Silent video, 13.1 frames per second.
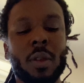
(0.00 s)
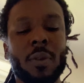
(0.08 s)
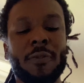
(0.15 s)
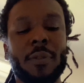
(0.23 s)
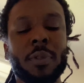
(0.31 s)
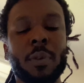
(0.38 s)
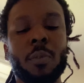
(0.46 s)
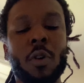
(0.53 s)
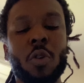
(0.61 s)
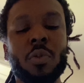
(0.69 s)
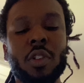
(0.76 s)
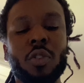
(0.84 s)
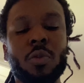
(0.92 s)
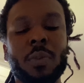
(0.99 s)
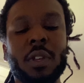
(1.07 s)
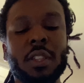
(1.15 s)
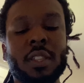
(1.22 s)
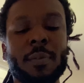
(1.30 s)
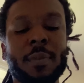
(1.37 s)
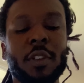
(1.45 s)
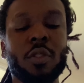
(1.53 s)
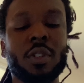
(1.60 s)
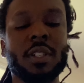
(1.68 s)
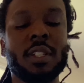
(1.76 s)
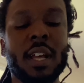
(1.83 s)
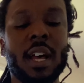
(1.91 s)
from the moment you meet them and you
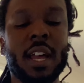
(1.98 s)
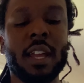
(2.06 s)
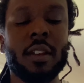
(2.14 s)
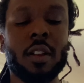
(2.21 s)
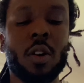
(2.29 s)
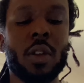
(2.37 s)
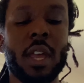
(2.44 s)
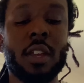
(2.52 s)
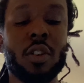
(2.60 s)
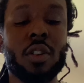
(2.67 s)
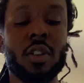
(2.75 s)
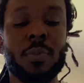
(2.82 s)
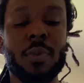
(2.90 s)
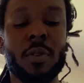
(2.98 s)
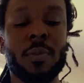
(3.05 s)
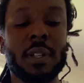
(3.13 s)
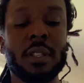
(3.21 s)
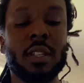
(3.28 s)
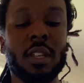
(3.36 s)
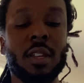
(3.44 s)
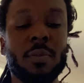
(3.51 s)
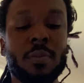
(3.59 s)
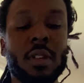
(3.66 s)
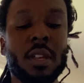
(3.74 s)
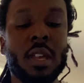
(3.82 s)
decide, okay, you're gonna be on my team.